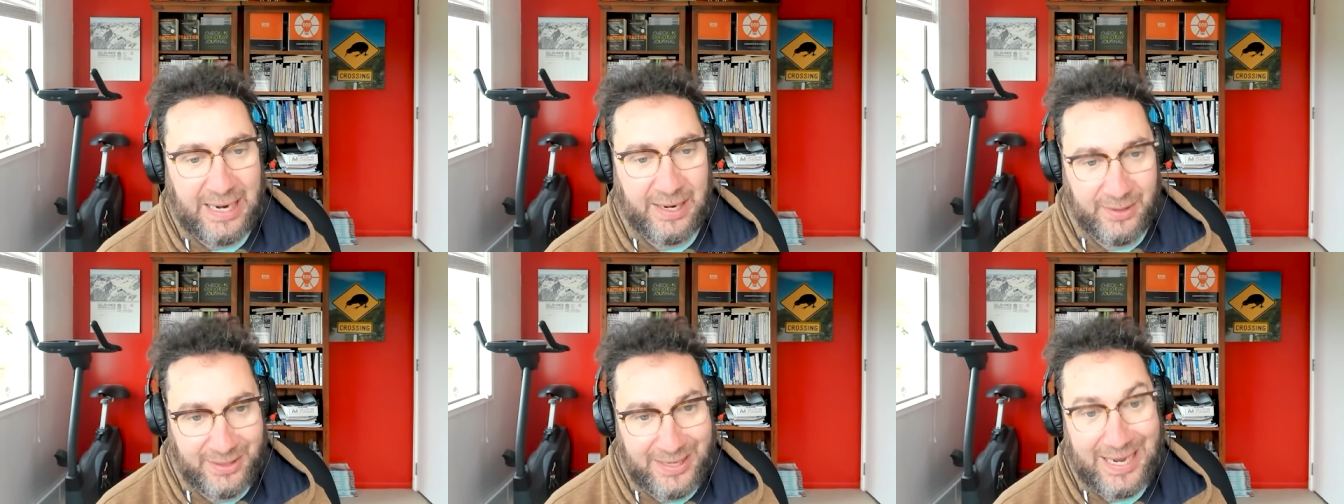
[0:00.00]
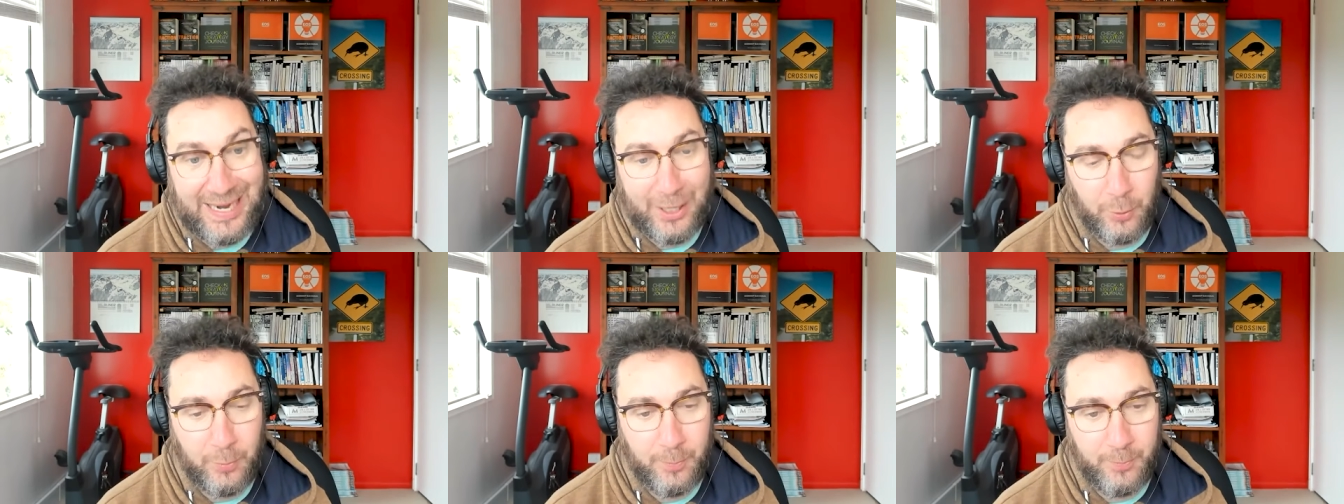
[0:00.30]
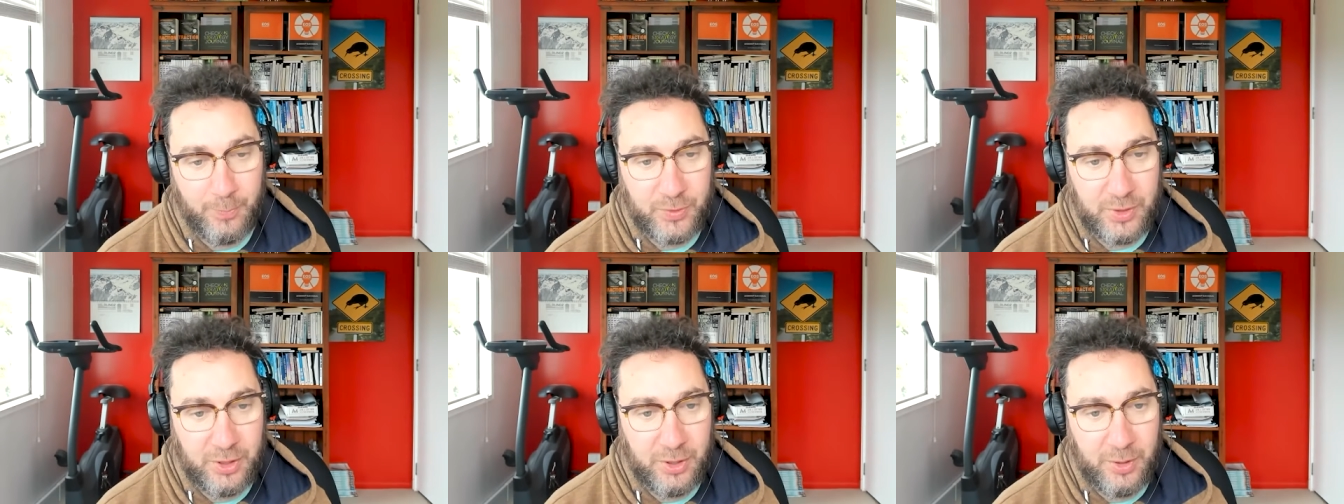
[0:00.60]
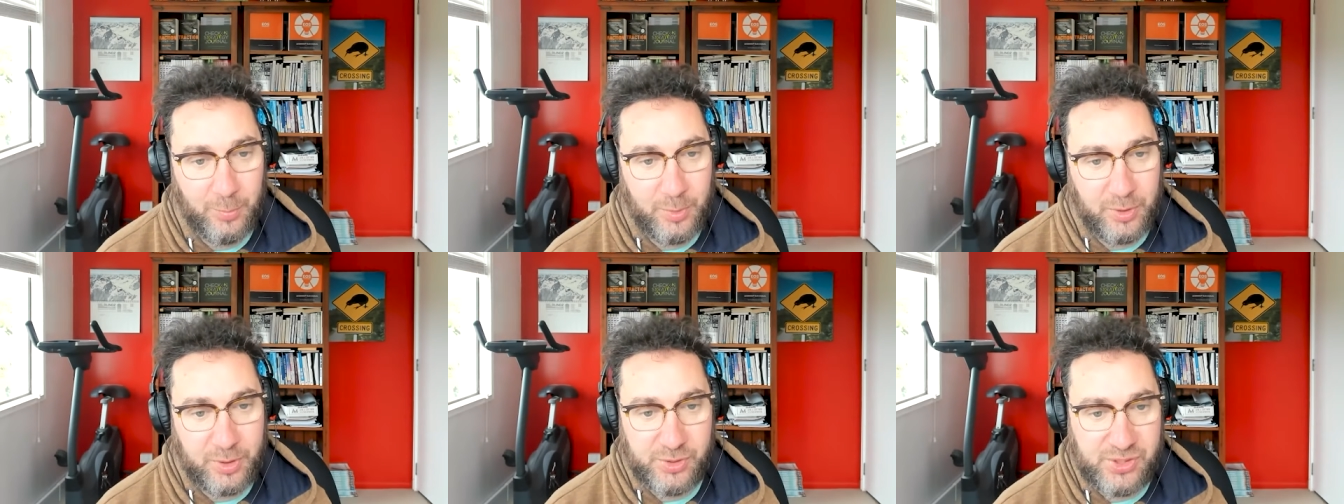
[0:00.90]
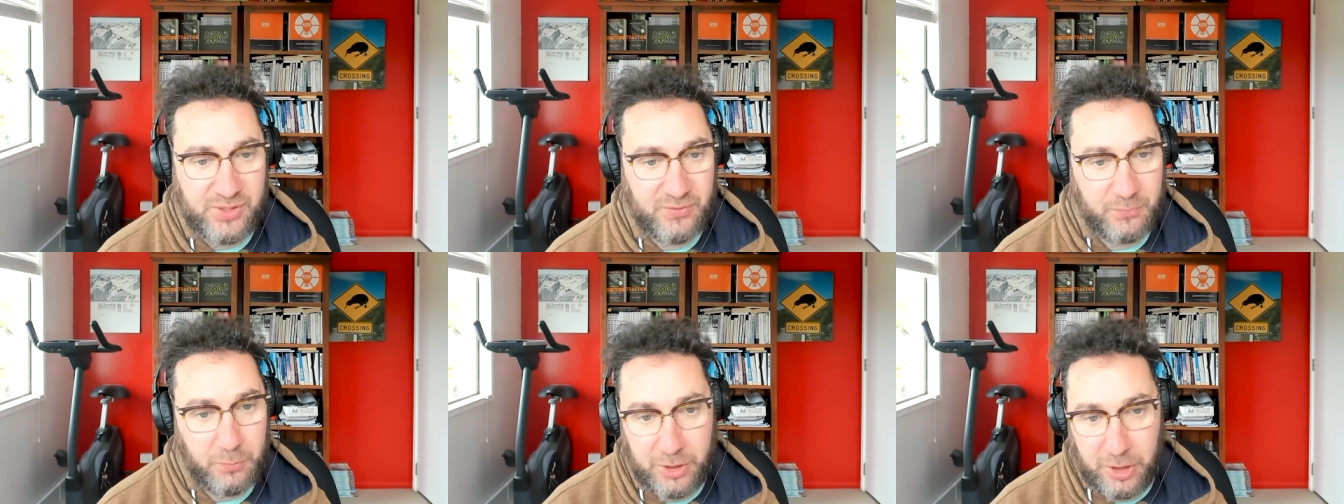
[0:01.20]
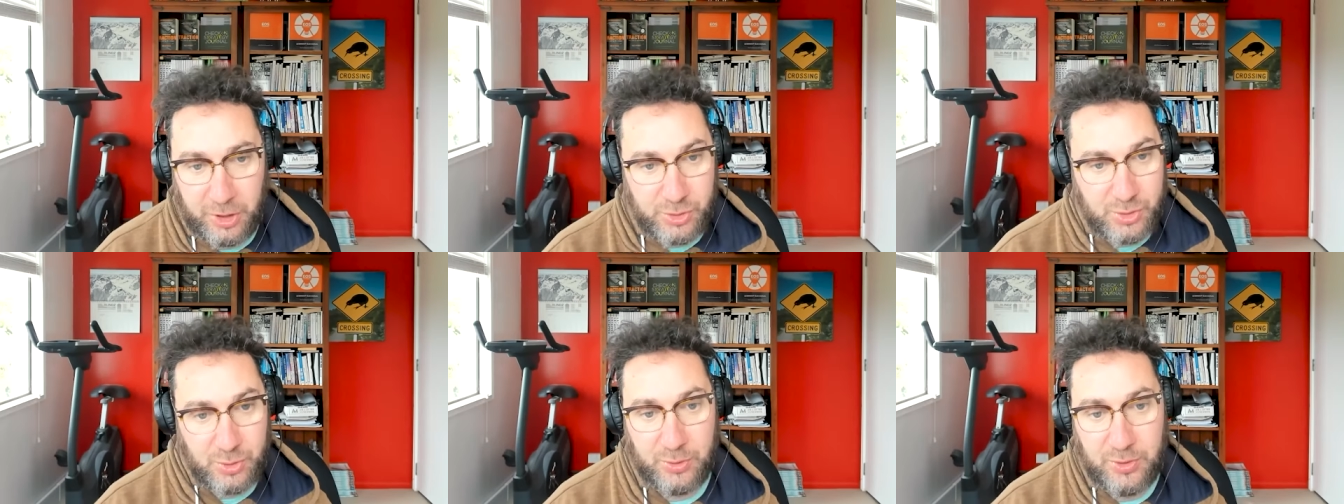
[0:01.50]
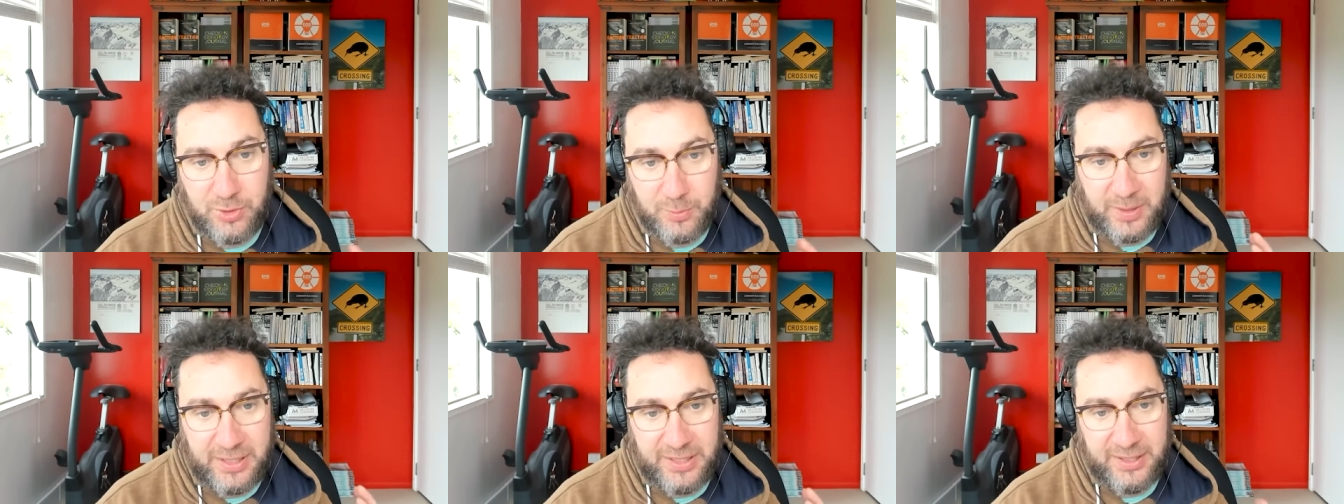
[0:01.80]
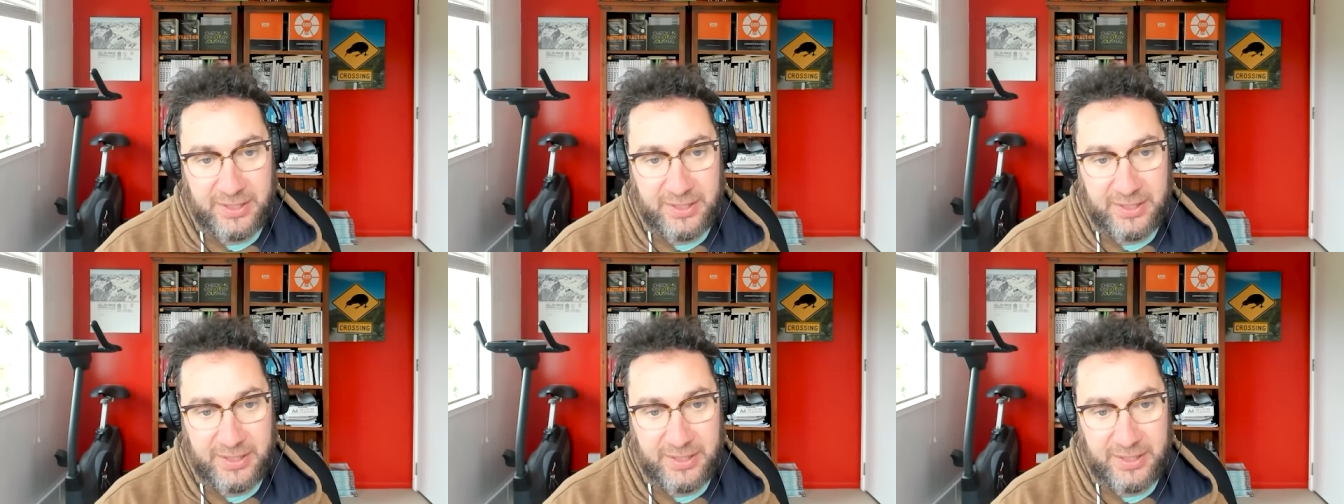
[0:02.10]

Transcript: now. Because if we don't talk about